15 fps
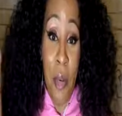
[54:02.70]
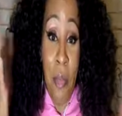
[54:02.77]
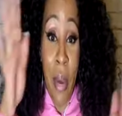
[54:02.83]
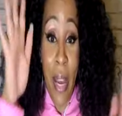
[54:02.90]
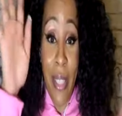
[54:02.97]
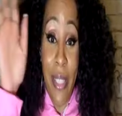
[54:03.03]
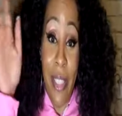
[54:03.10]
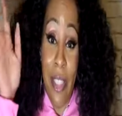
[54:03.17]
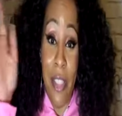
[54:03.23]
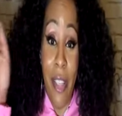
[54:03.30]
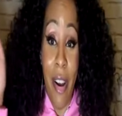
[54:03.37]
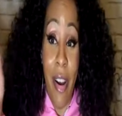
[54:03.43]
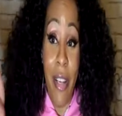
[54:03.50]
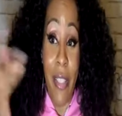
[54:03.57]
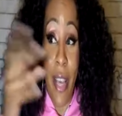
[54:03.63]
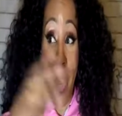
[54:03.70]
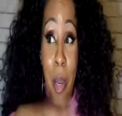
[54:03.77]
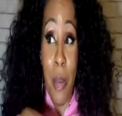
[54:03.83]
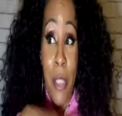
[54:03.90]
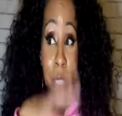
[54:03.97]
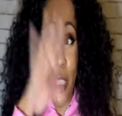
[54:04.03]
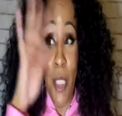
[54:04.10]
my TikToks,
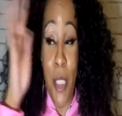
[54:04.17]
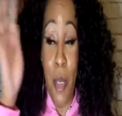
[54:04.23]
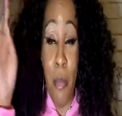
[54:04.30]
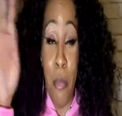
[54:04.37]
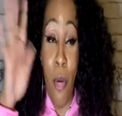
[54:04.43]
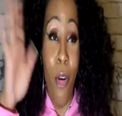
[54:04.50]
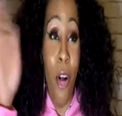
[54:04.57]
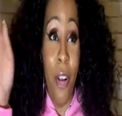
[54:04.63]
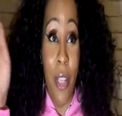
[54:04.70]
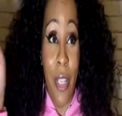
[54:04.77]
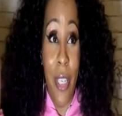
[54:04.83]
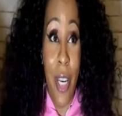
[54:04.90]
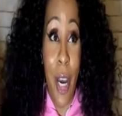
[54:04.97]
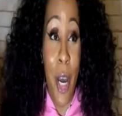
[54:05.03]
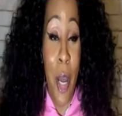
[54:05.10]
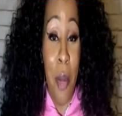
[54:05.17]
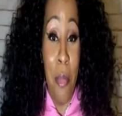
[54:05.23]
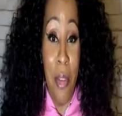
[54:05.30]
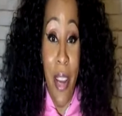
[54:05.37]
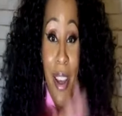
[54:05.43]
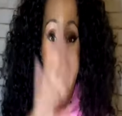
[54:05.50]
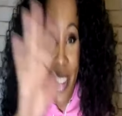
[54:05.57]
I stim all the time,
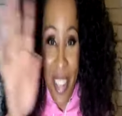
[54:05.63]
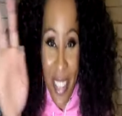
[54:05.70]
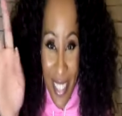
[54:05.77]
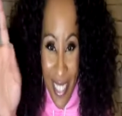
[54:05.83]
and I